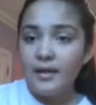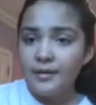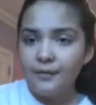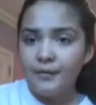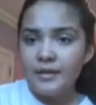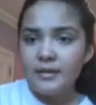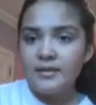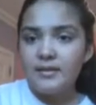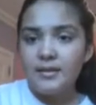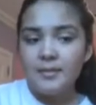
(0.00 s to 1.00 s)

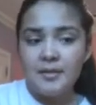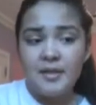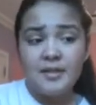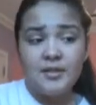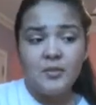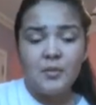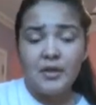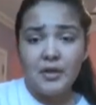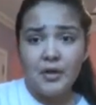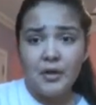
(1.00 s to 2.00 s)
different substance
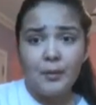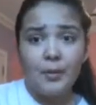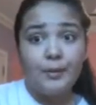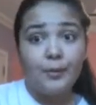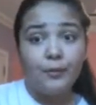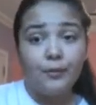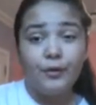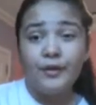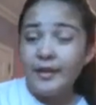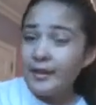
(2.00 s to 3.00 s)
would occur with
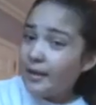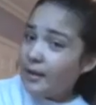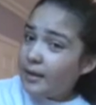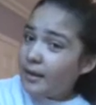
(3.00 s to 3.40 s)
really,